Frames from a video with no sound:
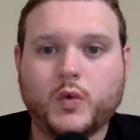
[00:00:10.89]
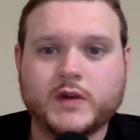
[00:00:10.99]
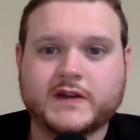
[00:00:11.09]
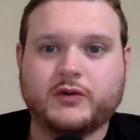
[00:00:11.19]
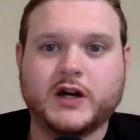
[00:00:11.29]
What's
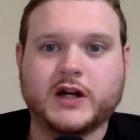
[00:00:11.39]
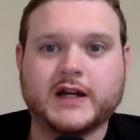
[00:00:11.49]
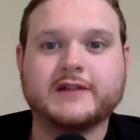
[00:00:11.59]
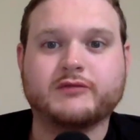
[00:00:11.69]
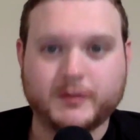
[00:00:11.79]
going on,
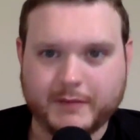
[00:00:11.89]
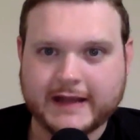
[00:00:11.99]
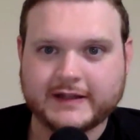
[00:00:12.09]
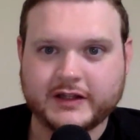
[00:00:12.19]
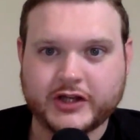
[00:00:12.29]
guys? Welcome
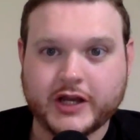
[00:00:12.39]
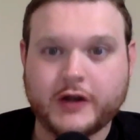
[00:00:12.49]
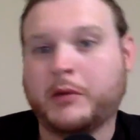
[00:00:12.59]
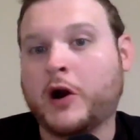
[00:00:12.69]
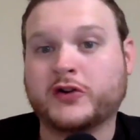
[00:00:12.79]
back to the channel.
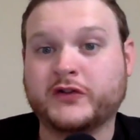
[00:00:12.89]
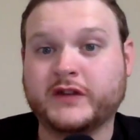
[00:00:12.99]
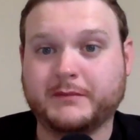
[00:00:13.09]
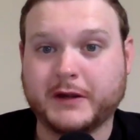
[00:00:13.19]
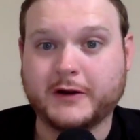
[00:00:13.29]
Pardon the
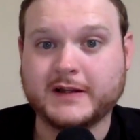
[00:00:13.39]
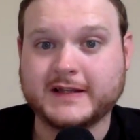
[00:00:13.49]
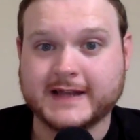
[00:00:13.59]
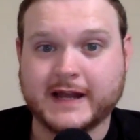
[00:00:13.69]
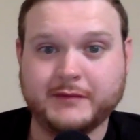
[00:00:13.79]
appearance
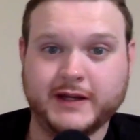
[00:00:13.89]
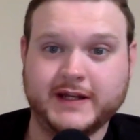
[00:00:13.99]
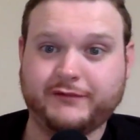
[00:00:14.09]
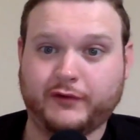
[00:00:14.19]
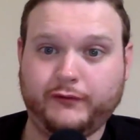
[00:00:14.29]
as I'm in a
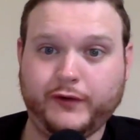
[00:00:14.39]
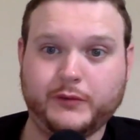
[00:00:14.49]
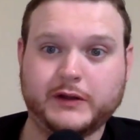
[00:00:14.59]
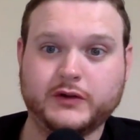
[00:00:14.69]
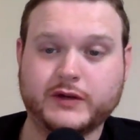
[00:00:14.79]
different
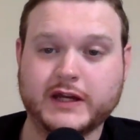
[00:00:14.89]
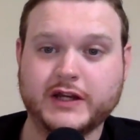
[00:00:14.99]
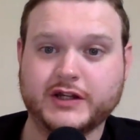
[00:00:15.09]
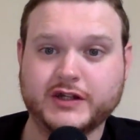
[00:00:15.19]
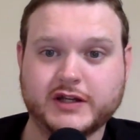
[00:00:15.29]
filming
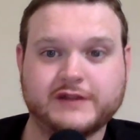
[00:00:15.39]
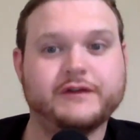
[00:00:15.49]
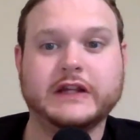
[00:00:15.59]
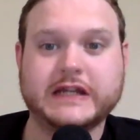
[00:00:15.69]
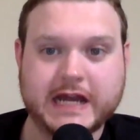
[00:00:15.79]
location just
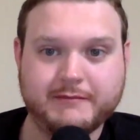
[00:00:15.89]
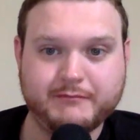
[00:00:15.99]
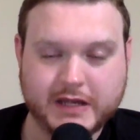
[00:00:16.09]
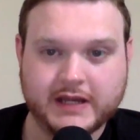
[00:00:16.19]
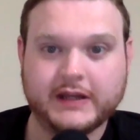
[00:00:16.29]
for the time
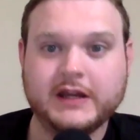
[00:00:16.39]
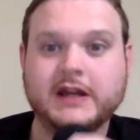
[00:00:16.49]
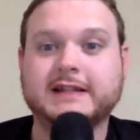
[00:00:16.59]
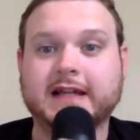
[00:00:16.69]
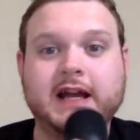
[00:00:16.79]
being.
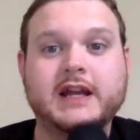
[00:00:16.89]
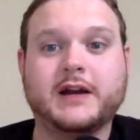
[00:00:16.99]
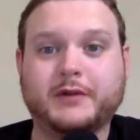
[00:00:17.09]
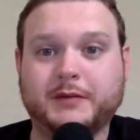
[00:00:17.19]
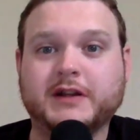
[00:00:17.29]
Today,
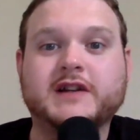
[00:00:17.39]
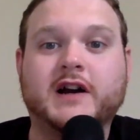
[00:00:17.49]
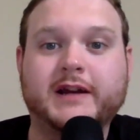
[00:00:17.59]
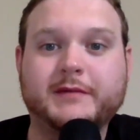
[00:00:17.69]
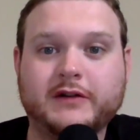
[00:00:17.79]
I'm going to be
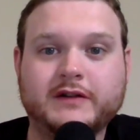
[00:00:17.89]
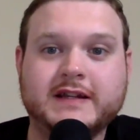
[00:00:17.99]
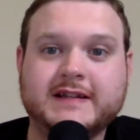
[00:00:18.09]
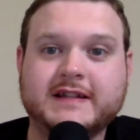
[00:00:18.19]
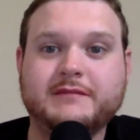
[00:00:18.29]
talking about
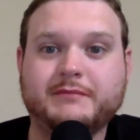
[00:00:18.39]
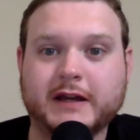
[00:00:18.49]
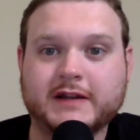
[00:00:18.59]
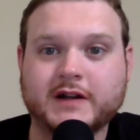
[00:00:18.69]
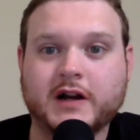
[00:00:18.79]
Disney and
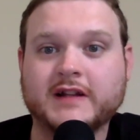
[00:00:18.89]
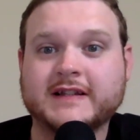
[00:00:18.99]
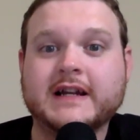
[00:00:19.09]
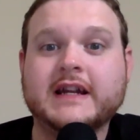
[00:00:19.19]
Pixar's